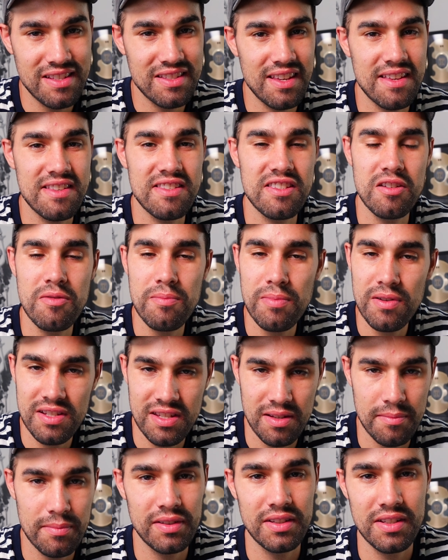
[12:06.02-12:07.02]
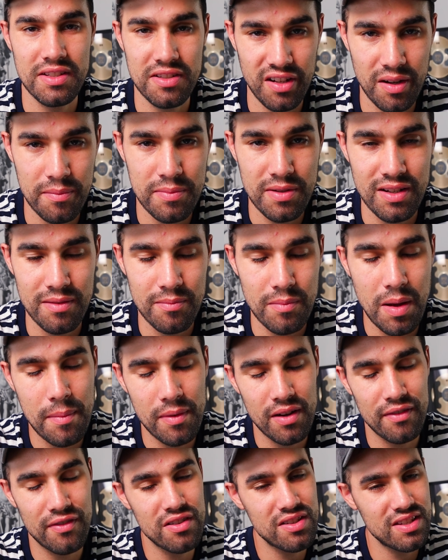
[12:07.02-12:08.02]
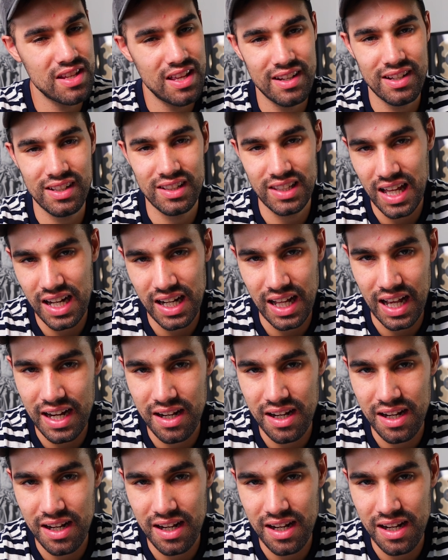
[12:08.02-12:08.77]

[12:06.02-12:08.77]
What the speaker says: This is a super simple description. Remember, if you're selling a lot of